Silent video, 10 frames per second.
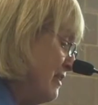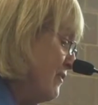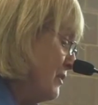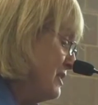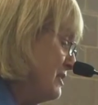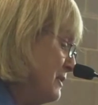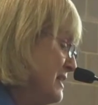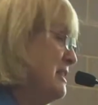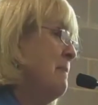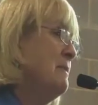it voted to
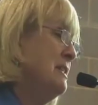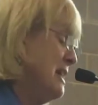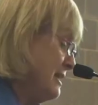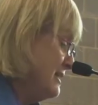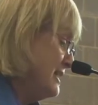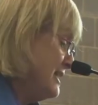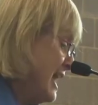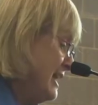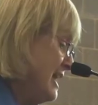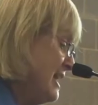accept
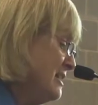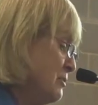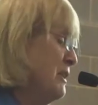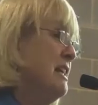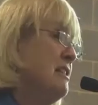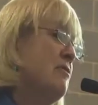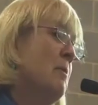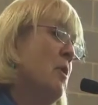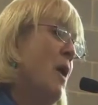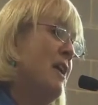detainees released
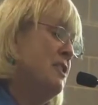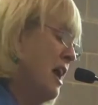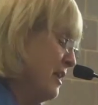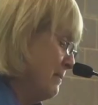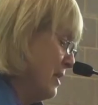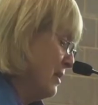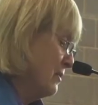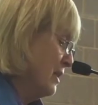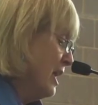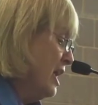from
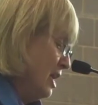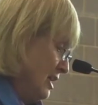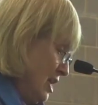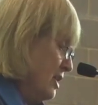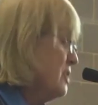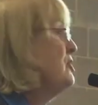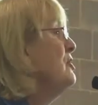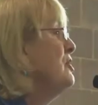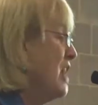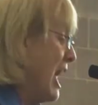Guantanamo,
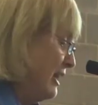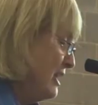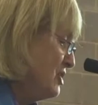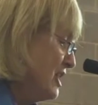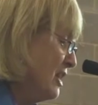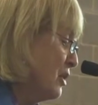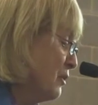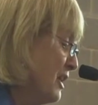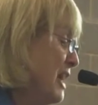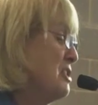challenging a
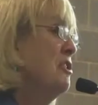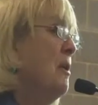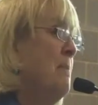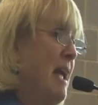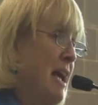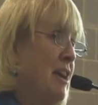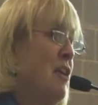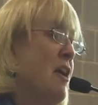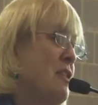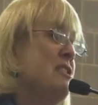congressional ban
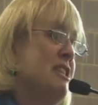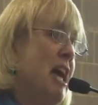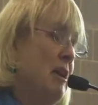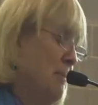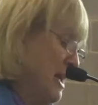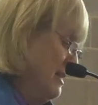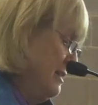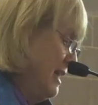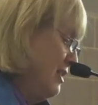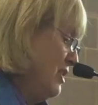on their settlement
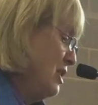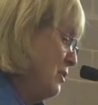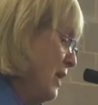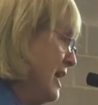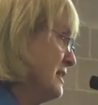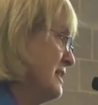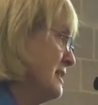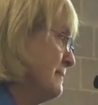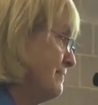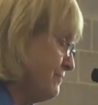in the U.S.